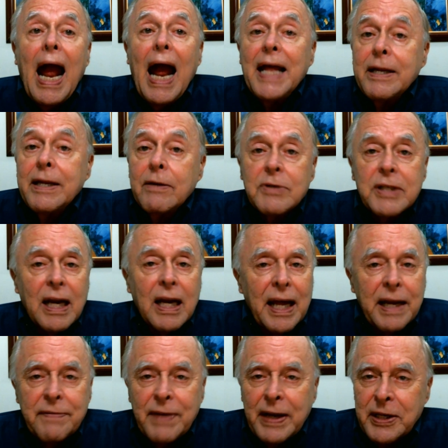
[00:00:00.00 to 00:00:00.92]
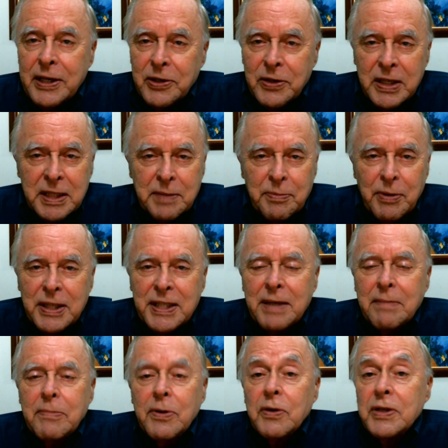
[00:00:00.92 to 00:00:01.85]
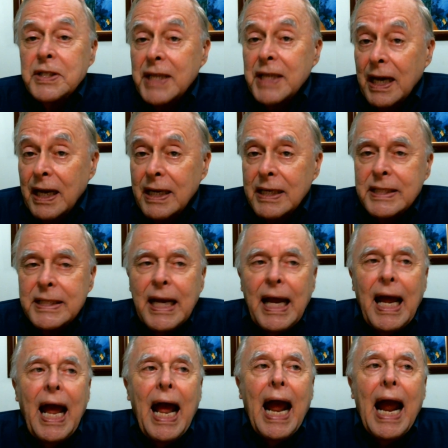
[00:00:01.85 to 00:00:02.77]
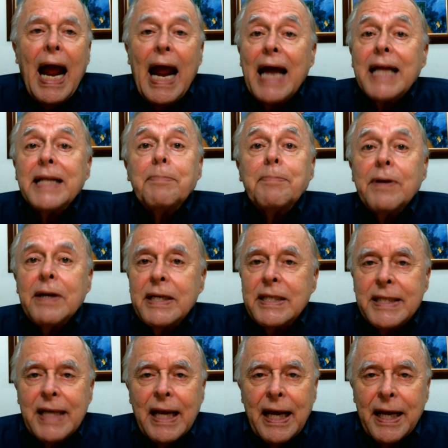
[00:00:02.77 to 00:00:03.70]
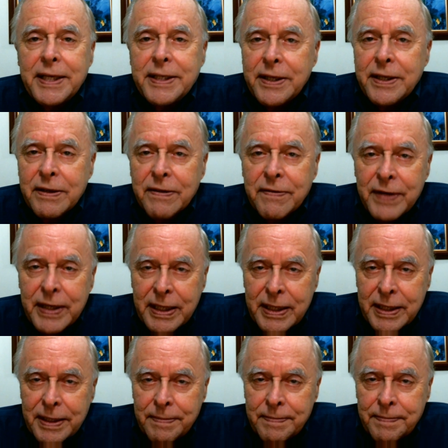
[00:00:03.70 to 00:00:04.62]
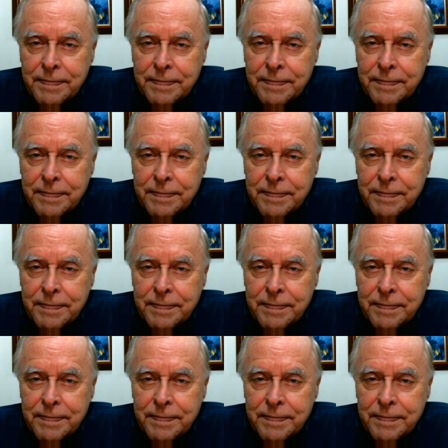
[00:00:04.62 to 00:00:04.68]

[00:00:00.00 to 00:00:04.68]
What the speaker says: And there was a lot of anger expressed on both sides. And the police had to intervene.